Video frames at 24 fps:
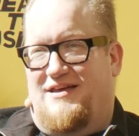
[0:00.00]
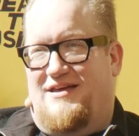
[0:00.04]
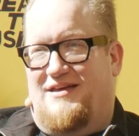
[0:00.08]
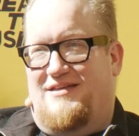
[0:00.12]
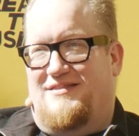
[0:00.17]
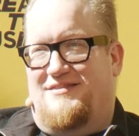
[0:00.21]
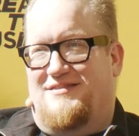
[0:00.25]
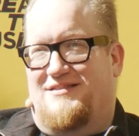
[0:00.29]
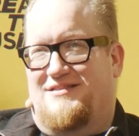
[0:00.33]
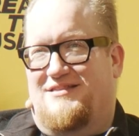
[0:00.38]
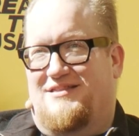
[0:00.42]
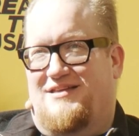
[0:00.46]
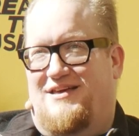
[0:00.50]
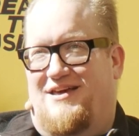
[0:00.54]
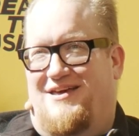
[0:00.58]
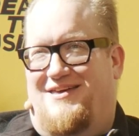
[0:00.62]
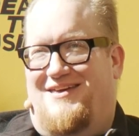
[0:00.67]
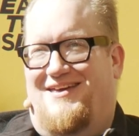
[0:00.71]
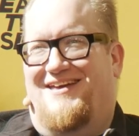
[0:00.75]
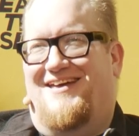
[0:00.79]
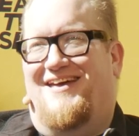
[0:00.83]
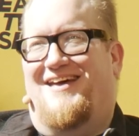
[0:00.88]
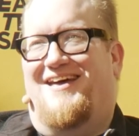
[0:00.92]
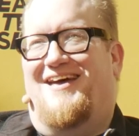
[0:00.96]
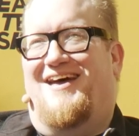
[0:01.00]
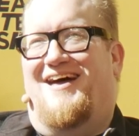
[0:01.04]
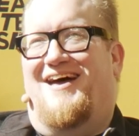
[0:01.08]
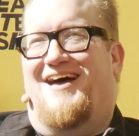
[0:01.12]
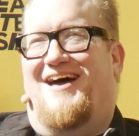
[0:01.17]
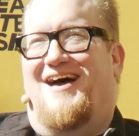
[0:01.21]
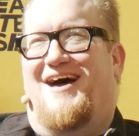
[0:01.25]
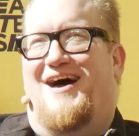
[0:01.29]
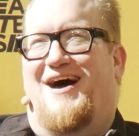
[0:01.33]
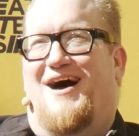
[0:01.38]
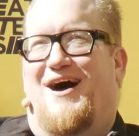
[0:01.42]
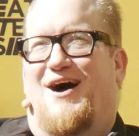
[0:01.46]
The, is it your first twenty-two
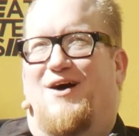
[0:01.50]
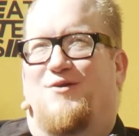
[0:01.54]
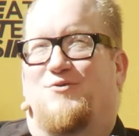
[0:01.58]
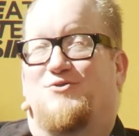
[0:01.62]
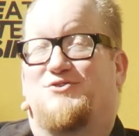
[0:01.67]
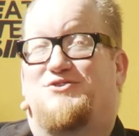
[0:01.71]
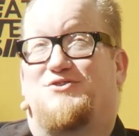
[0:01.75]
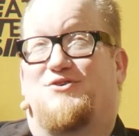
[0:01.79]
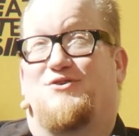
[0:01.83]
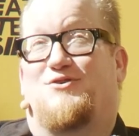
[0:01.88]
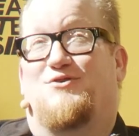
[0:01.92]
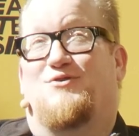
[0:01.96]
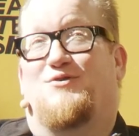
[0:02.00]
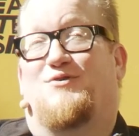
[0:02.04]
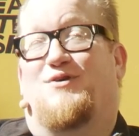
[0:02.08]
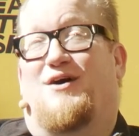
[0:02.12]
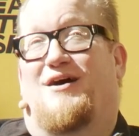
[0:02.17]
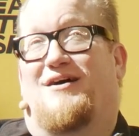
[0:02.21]
hour flight? Well, so,